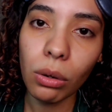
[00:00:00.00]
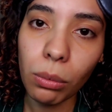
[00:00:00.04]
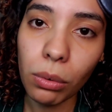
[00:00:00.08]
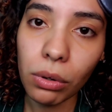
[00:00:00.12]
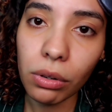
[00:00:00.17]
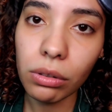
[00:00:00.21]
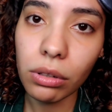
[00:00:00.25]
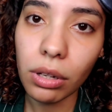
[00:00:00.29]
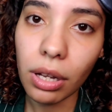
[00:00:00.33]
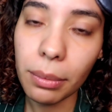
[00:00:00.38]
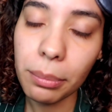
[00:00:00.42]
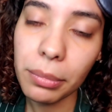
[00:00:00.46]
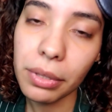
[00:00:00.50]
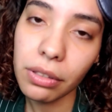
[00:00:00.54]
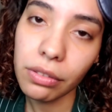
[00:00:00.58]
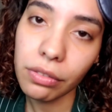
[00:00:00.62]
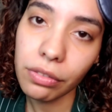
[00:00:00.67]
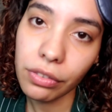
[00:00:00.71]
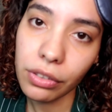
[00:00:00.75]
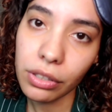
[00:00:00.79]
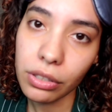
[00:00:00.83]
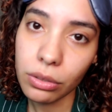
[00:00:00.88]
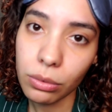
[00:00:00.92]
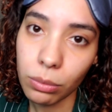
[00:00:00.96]

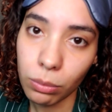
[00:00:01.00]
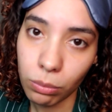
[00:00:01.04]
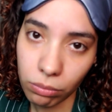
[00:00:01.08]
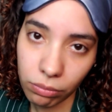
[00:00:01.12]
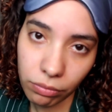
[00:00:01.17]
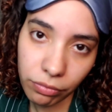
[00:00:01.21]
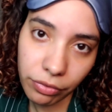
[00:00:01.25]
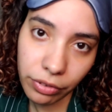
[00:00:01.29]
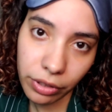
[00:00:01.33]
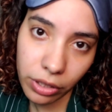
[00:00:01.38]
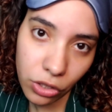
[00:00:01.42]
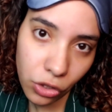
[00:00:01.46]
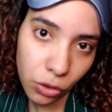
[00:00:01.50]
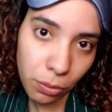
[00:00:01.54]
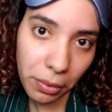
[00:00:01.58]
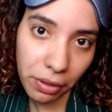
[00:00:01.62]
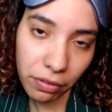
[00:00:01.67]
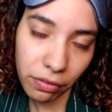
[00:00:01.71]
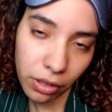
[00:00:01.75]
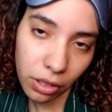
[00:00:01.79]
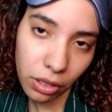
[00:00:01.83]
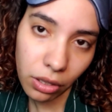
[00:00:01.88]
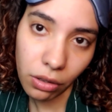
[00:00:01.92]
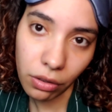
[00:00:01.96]
First finish
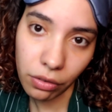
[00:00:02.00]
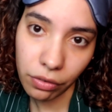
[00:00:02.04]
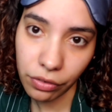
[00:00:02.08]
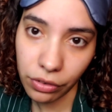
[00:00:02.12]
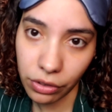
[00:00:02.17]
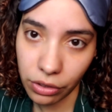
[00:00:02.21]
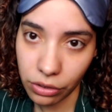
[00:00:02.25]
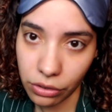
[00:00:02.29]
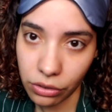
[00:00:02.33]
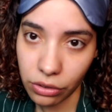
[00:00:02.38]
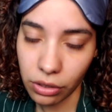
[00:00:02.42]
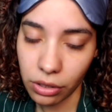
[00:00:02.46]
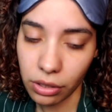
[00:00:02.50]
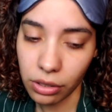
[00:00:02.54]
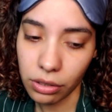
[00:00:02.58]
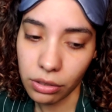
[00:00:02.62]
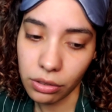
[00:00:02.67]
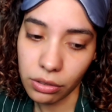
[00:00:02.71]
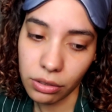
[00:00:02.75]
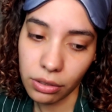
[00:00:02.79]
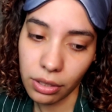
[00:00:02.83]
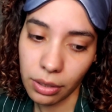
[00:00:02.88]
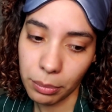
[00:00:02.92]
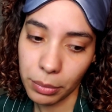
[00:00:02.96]
my video first,
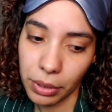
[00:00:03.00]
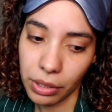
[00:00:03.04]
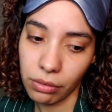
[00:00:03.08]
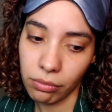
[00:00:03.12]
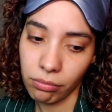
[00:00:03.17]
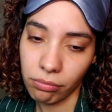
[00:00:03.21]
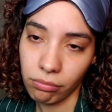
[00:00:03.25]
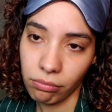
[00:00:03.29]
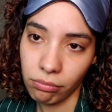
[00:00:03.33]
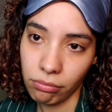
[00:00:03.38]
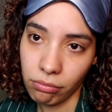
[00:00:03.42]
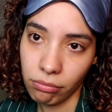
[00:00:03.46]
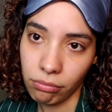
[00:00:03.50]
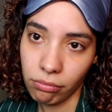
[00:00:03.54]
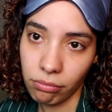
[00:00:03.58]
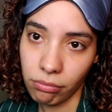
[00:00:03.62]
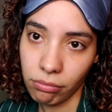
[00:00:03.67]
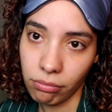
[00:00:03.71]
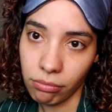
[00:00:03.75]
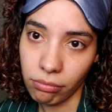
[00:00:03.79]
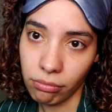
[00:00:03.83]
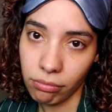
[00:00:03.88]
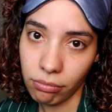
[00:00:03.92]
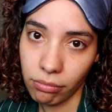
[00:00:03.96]
because
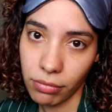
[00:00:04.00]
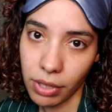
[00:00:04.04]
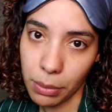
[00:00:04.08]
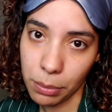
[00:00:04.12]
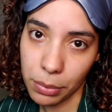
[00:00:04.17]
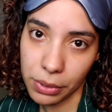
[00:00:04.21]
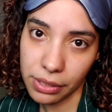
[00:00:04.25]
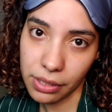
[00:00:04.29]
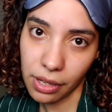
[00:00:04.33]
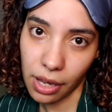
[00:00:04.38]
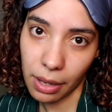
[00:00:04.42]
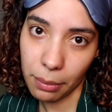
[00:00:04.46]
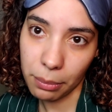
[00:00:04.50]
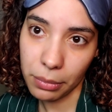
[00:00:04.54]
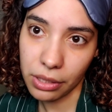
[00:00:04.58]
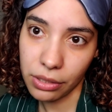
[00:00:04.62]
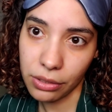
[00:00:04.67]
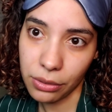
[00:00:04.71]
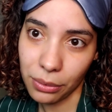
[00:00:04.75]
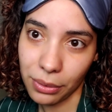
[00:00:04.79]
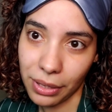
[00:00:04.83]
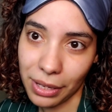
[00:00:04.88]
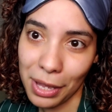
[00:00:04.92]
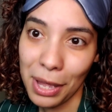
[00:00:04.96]
I put time
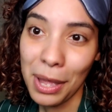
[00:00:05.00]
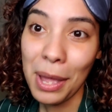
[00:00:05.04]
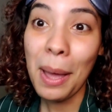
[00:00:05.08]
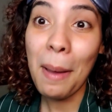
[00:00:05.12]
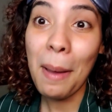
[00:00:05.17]
into it,